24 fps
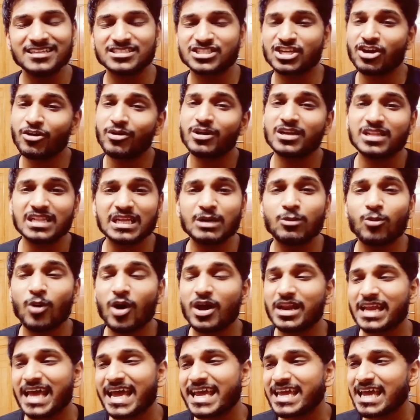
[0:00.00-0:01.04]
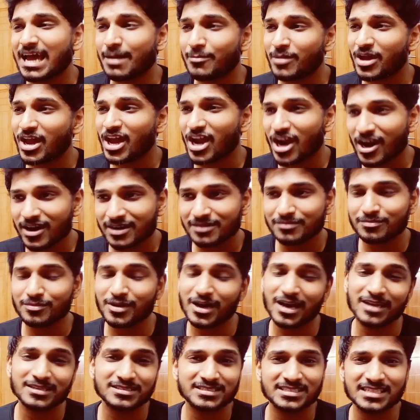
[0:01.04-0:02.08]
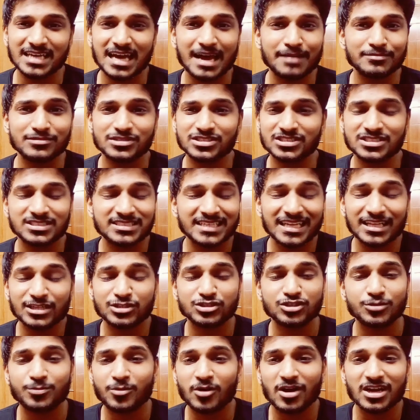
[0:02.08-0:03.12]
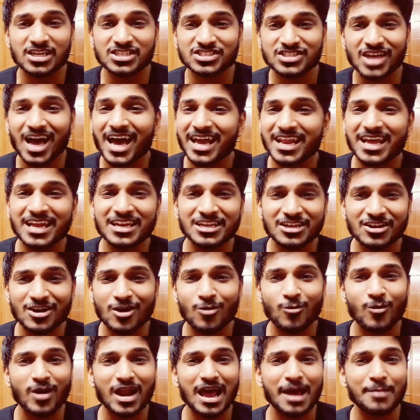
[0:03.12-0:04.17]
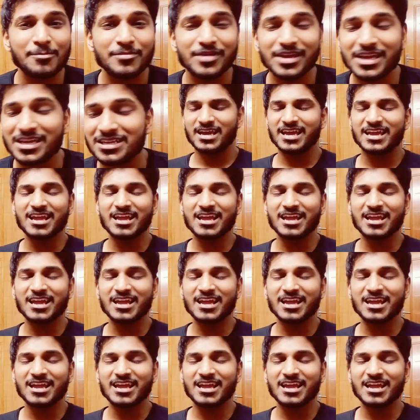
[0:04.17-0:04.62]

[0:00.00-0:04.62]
It's currently 1 a.m. here, but I'm still super excited, you know what I mean?